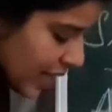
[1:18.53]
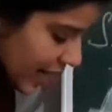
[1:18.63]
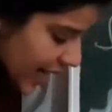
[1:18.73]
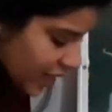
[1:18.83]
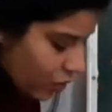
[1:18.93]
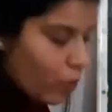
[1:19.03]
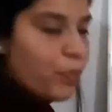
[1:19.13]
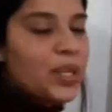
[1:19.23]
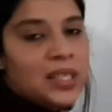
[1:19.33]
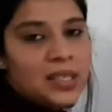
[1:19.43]
8
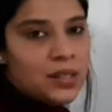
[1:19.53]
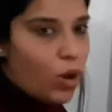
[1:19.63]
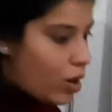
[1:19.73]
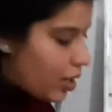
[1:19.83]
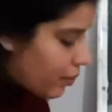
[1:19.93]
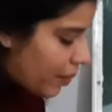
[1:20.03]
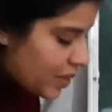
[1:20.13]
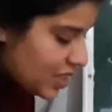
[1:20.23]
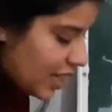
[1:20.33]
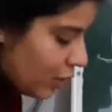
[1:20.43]
rupees or maybe
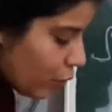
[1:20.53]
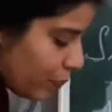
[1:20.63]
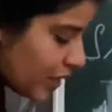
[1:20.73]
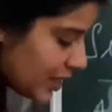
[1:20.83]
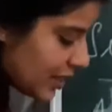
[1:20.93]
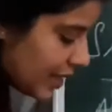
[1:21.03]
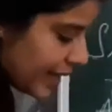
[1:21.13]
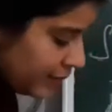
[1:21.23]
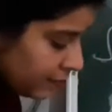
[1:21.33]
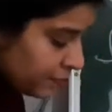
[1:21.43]
10 rupees.
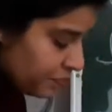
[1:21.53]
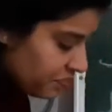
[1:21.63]
Then,